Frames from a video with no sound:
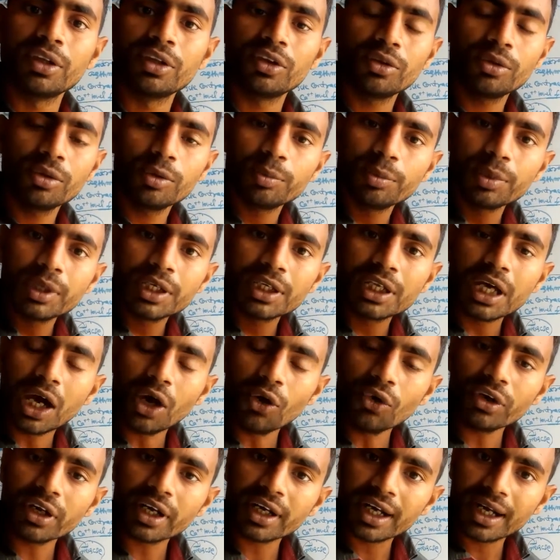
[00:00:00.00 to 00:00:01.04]
This is
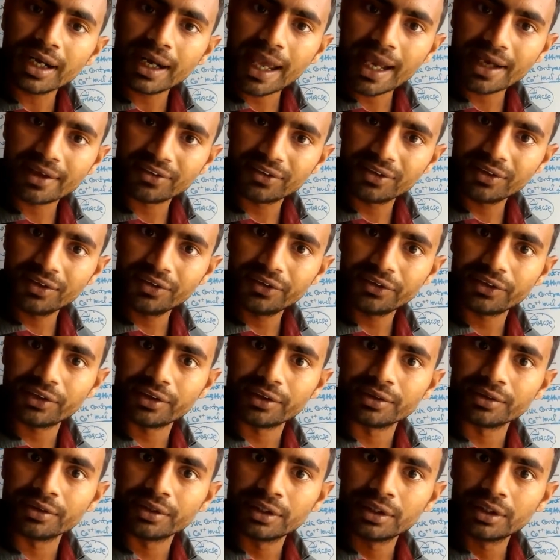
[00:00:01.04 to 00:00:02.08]
without
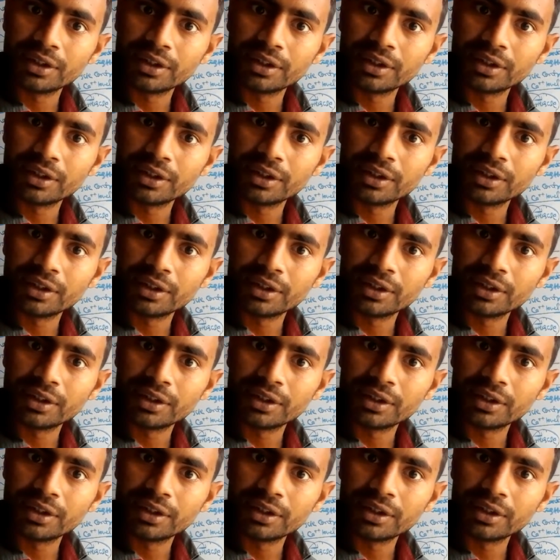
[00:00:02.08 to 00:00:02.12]
relaxation.